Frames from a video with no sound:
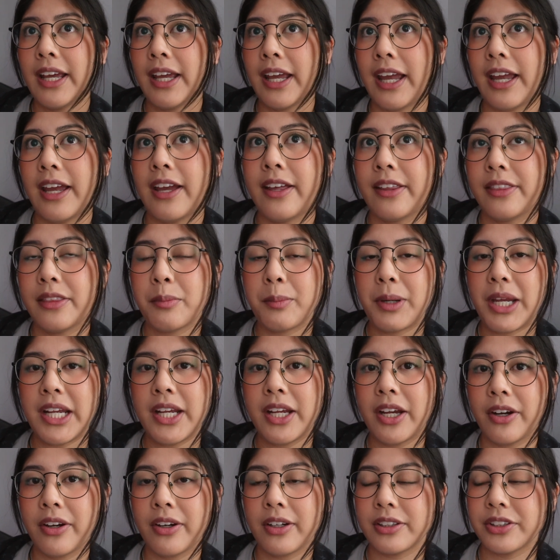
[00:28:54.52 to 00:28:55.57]
and the main
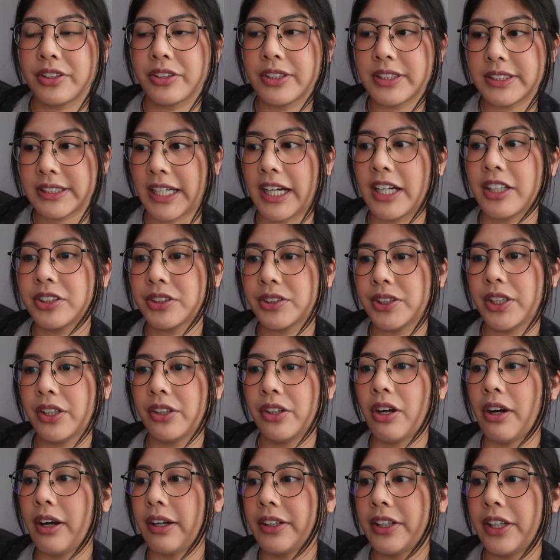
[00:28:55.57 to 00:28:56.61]
character is actually a
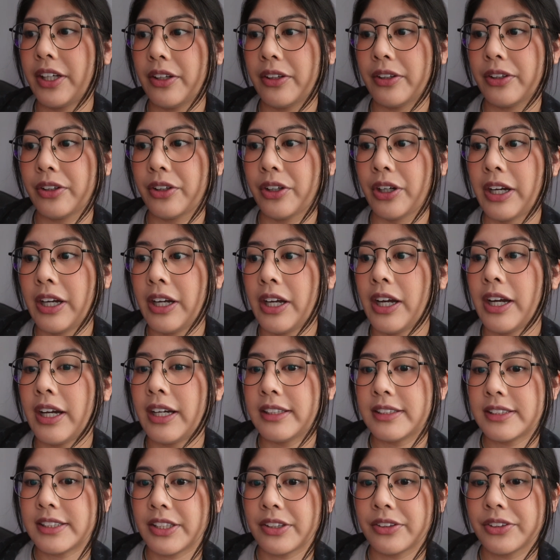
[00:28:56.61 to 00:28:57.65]
god killer
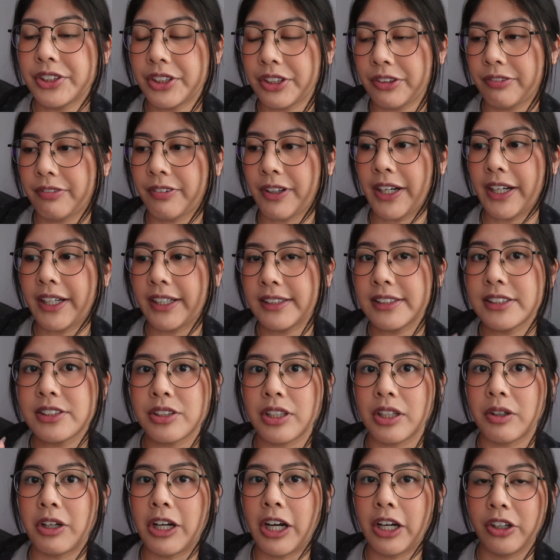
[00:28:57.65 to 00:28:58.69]
until she finds
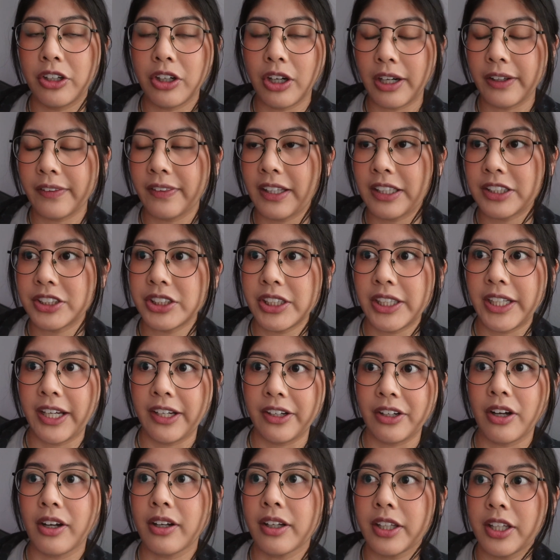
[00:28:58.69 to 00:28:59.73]
a god that she
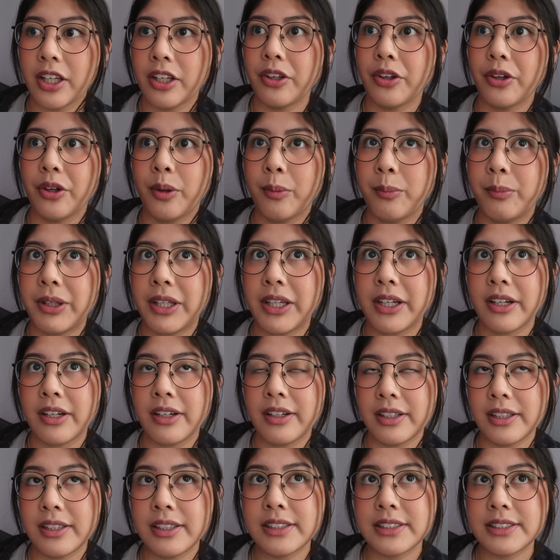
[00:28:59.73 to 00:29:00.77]
cannot kill
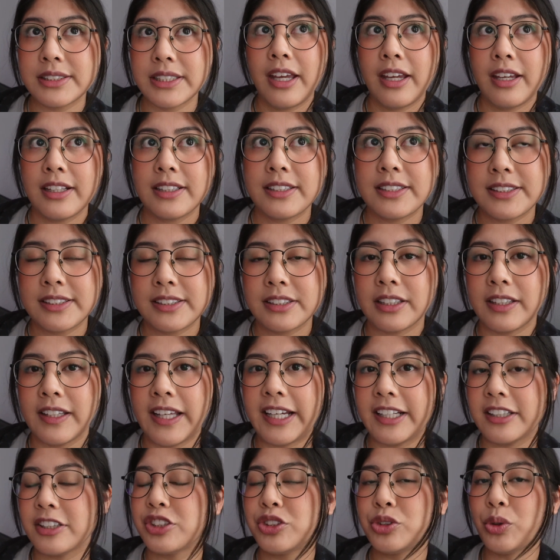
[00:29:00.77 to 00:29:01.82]
because it's
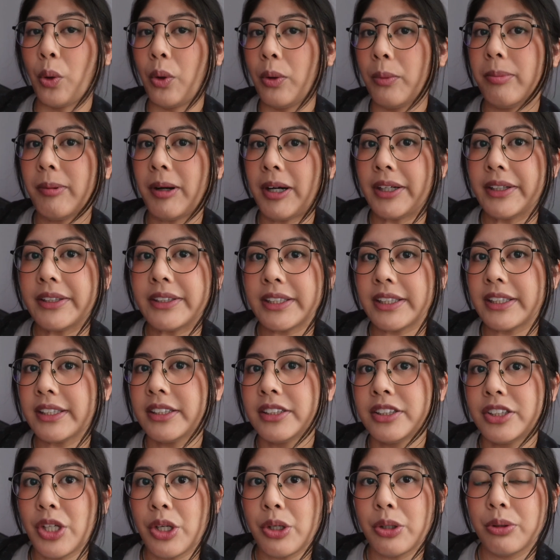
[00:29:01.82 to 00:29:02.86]
like soul
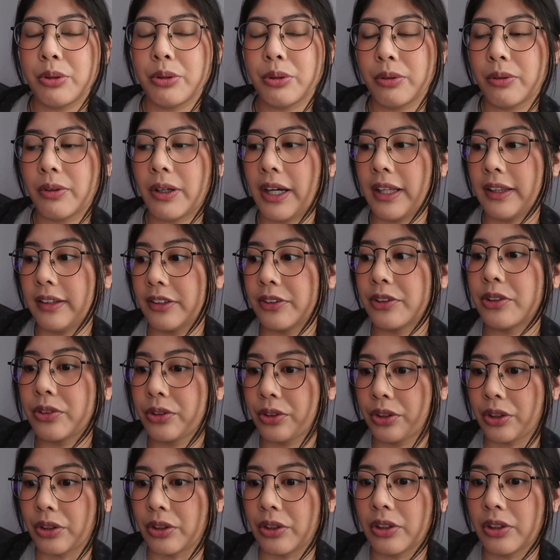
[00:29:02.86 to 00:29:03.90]
bonded to a little
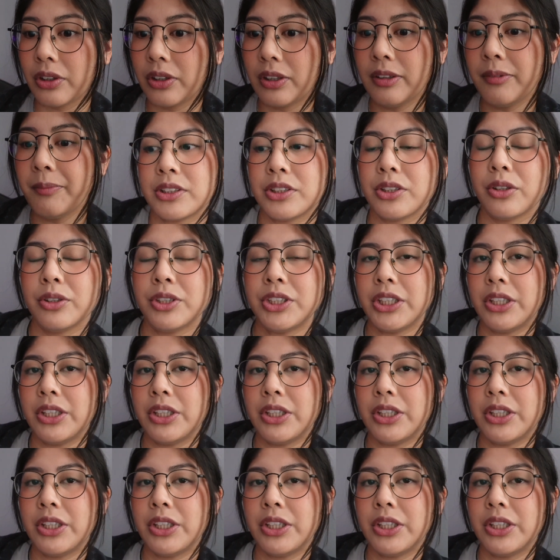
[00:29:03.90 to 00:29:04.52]
girl. So she